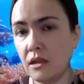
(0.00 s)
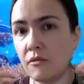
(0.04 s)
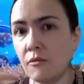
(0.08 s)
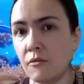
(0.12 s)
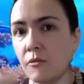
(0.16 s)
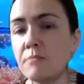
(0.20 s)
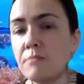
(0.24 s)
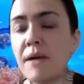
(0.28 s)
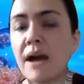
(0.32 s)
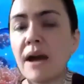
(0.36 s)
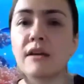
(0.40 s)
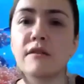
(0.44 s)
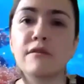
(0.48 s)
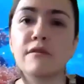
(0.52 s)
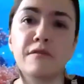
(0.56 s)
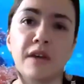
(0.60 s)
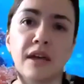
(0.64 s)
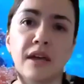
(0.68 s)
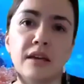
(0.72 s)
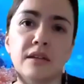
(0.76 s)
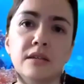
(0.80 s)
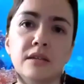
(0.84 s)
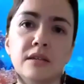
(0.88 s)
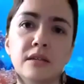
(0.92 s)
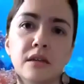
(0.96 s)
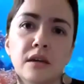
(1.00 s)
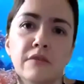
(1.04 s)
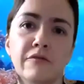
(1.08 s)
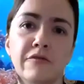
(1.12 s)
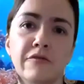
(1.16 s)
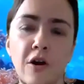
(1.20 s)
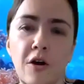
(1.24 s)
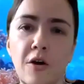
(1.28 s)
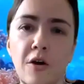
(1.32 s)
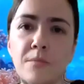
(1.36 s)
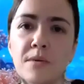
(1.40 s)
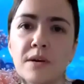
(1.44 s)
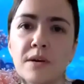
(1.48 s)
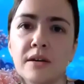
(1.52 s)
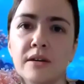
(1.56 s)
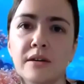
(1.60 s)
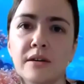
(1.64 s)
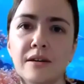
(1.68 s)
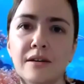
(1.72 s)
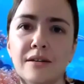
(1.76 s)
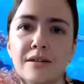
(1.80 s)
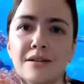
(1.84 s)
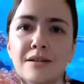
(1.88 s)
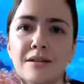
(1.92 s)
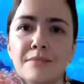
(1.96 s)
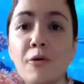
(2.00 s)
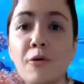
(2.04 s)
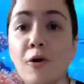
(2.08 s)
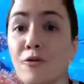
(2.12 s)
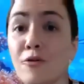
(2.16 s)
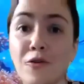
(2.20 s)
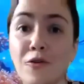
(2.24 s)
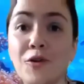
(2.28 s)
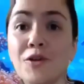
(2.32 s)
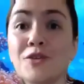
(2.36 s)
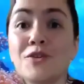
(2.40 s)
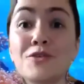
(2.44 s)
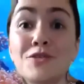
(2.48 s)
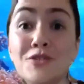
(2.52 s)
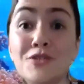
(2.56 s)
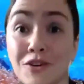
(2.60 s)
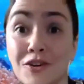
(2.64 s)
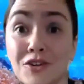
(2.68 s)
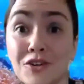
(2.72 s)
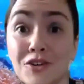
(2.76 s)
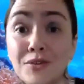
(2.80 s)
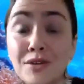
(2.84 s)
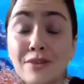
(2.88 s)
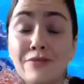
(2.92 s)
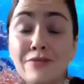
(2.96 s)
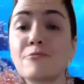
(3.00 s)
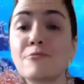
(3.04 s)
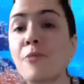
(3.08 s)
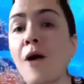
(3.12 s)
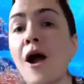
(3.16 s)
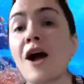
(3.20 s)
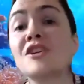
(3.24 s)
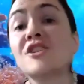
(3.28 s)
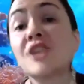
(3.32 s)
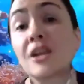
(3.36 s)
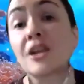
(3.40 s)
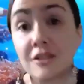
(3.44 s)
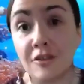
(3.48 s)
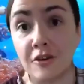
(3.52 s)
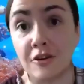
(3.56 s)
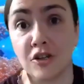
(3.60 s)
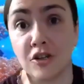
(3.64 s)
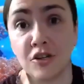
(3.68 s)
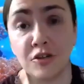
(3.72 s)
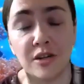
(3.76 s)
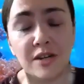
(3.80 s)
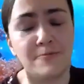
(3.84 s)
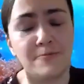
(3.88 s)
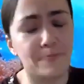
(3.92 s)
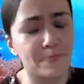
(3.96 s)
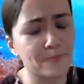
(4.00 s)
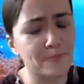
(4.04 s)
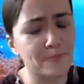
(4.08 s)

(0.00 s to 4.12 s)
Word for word: would benefit from portfolio surgery, from project surgery